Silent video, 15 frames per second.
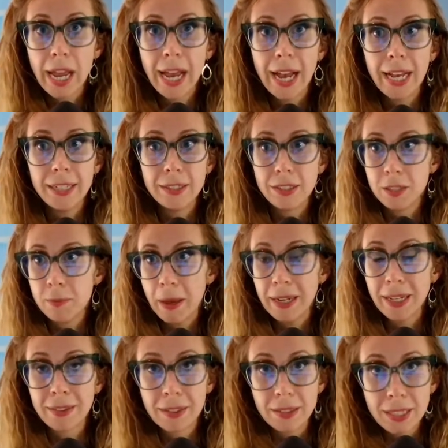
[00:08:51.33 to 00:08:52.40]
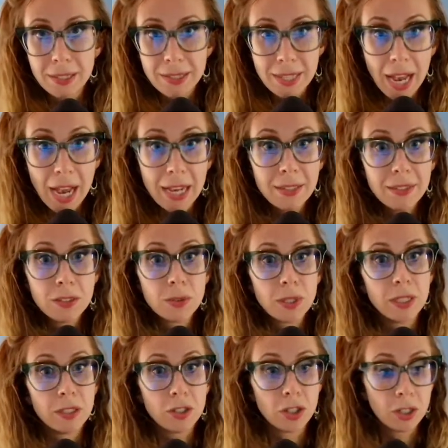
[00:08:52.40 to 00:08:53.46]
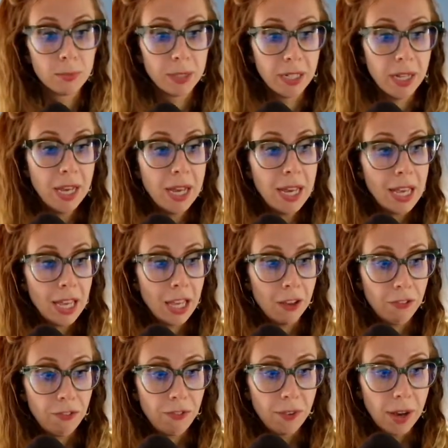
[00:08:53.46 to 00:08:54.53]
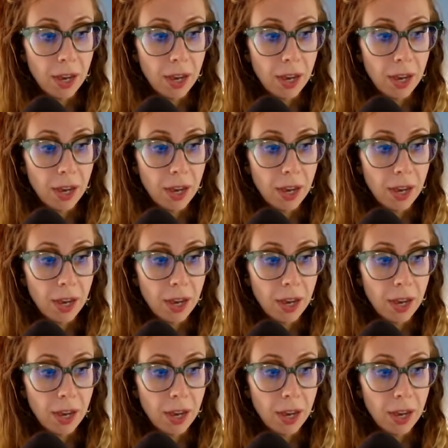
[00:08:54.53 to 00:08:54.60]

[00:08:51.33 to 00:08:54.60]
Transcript: And depending on the list size, you can determine if